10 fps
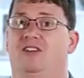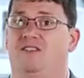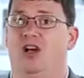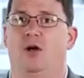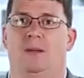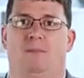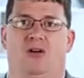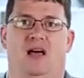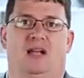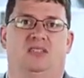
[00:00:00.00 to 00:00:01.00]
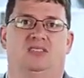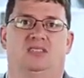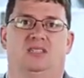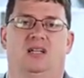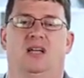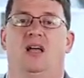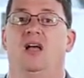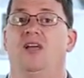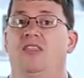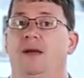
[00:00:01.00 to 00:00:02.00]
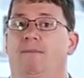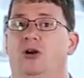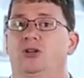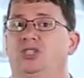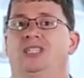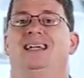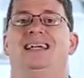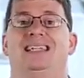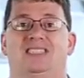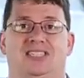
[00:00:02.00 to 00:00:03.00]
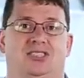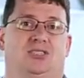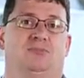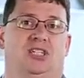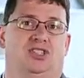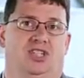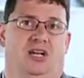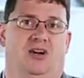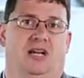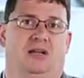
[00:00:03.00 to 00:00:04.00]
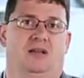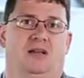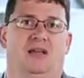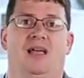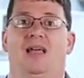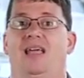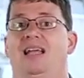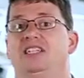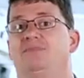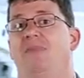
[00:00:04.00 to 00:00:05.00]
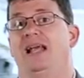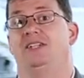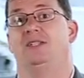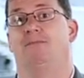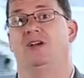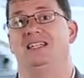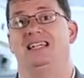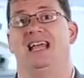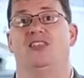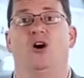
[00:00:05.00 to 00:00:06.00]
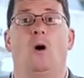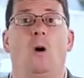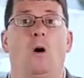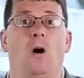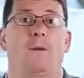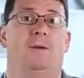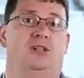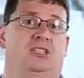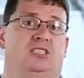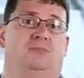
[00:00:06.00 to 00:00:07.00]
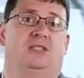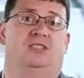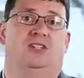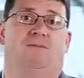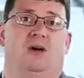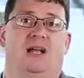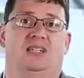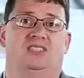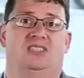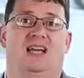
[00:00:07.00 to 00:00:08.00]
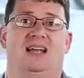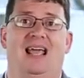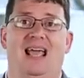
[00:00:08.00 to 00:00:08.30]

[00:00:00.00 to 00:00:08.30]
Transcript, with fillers: for developing products. The approach is systems engineering. It is meant to bring together all participants of product design